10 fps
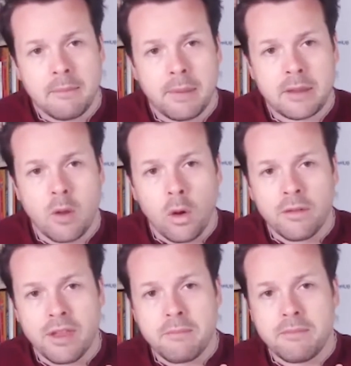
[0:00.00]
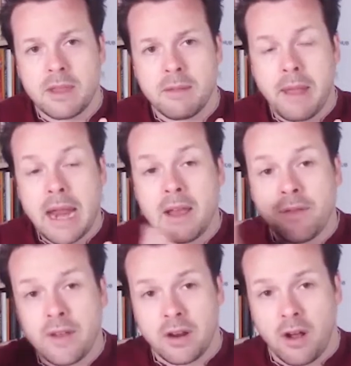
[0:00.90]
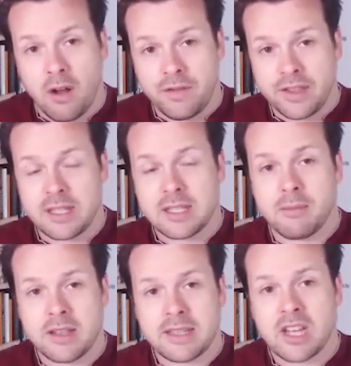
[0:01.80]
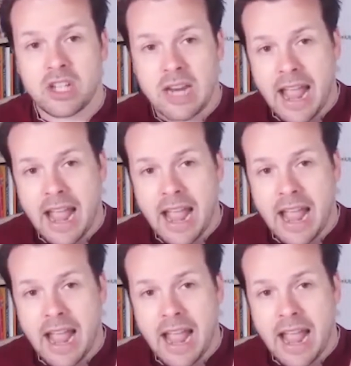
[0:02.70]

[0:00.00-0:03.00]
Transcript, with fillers: But all of mm. the, the benefit of the systemization